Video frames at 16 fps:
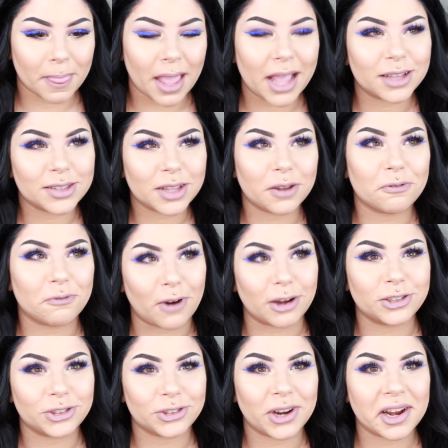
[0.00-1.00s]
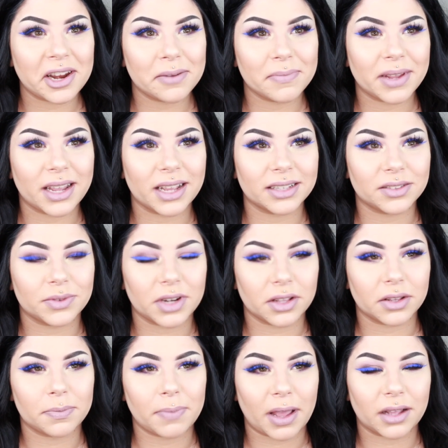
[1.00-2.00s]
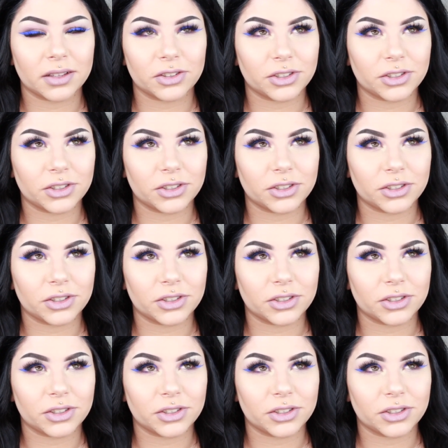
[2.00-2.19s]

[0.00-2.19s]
it's like frustrating because when I look back,